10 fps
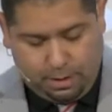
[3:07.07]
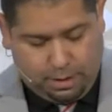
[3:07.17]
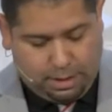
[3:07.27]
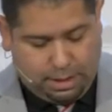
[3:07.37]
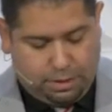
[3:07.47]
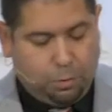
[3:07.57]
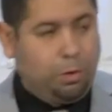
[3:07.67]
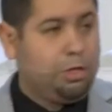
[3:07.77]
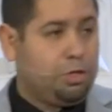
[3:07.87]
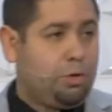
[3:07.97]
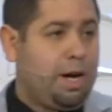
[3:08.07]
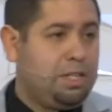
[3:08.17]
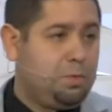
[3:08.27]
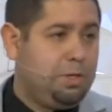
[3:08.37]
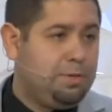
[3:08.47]
Uh, the word
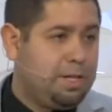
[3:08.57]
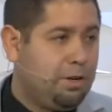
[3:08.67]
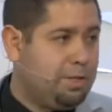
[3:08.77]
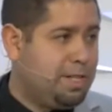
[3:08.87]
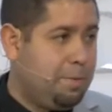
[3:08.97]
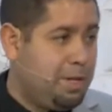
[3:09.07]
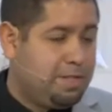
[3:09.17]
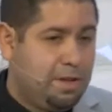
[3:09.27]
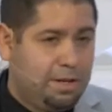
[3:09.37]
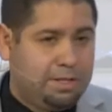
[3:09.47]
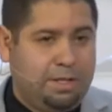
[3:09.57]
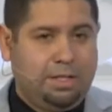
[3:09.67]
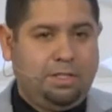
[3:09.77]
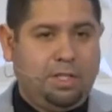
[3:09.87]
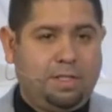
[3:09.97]
Christ, we use that all the time. It's not
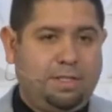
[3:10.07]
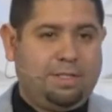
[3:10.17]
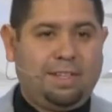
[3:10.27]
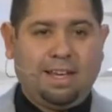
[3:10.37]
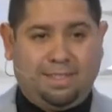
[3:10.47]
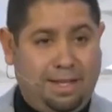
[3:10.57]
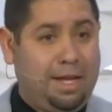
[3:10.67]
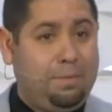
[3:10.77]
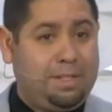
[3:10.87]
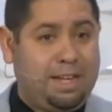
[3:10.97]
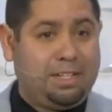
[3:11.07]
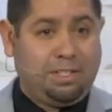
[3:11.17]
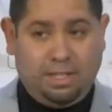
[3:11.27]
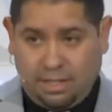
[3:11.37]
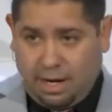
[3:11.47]
Jesus' last name, it's
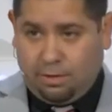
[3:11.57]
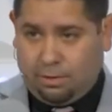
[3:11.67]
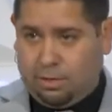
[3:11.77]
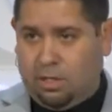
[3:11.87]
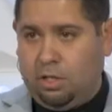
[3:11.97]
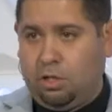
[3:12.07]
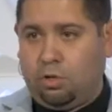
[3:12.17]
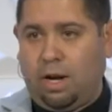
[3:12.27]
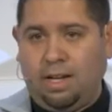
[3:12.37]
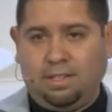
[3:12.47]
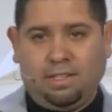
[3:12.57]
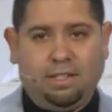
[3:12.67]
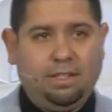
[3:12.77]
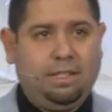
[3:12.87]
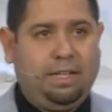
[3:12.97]
actually a title. Christ
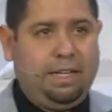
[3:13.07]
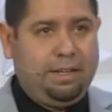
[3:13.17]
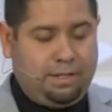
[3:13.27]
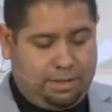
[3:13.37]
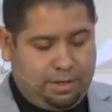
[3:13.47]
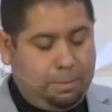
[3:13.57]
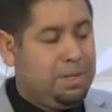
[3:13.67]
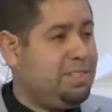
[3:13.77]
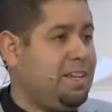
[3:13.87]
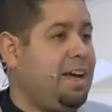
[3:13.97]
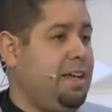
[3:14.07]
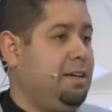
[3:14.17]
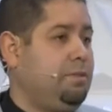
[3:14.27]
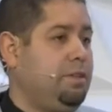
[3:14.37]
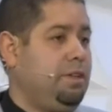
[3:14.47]
is the Messiah.
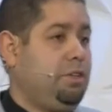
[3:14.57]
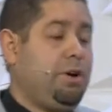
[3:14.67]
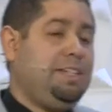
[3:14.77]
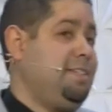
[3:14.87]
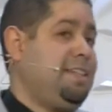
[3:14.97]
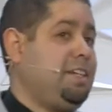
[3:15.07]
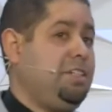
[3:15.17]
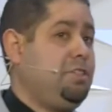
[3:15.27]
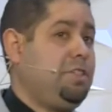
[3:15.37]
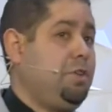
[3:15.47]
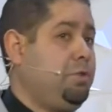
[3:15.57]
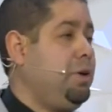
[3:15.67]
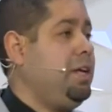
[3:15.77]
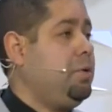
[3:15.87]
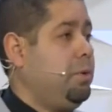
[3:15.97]
The, Christ is actually just the
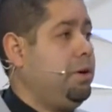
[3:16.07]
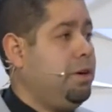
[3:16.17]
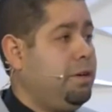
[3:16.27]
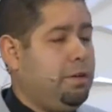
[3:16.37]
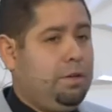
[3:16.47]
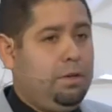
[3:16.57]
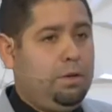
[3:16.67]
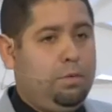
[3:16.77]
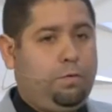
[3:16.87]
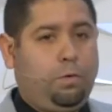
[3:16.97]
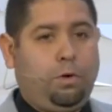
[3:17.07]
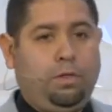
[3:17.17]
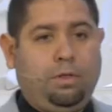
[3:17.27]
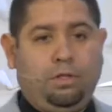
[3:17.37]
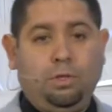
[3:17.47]
Greek word for
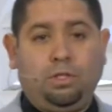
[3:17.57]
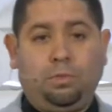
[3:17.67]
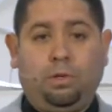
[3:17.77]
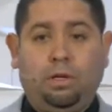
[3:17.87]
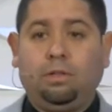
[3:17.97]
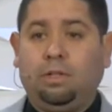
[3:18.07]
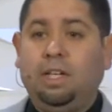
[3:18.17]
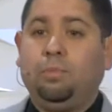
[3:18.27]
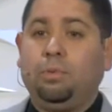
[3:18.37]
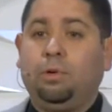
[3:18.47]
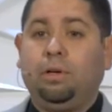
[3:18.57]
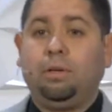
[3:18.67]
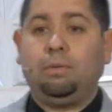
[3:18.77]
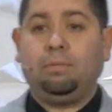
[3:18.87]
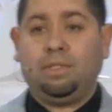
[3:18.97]
the Jewish word, Hebrew word,
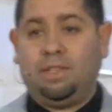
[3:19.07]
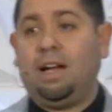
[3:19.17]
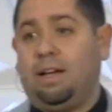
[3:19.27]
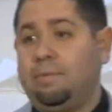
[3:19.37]
Messiah.